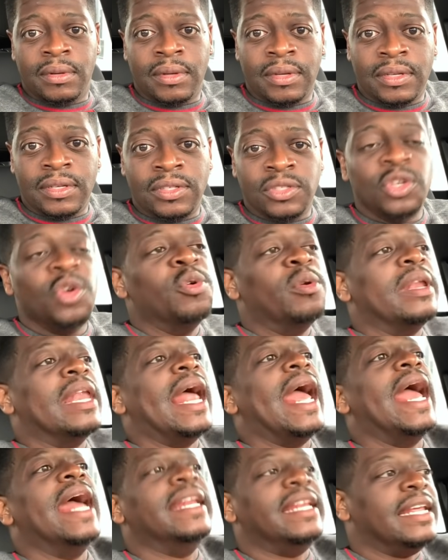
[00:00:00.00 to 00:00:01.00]
You
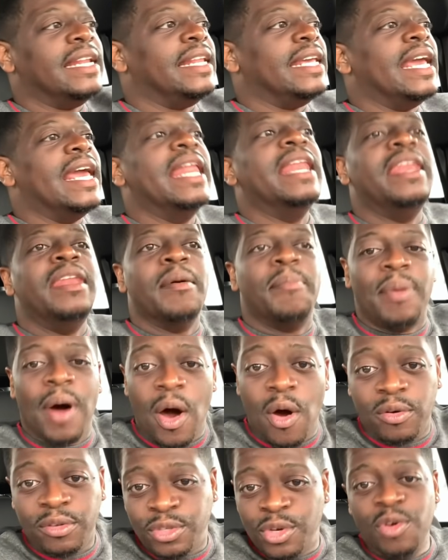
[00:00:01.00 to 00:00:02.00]
landed in the
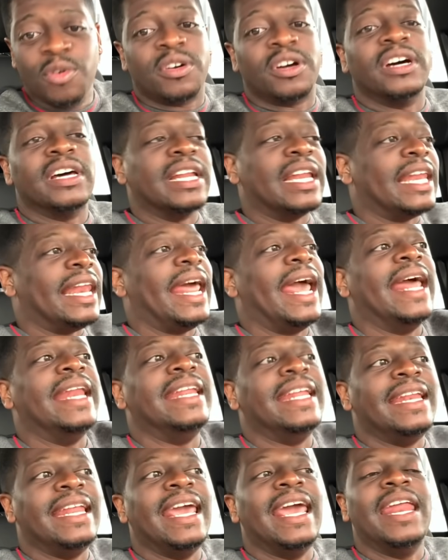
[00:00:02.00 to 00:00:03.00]
boat. You could have
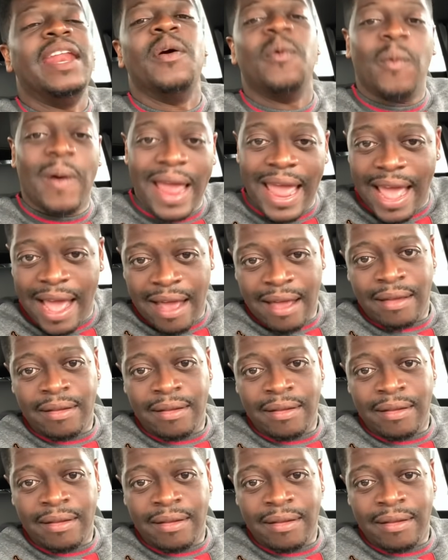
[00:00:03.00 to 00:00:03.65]
landed anywhere,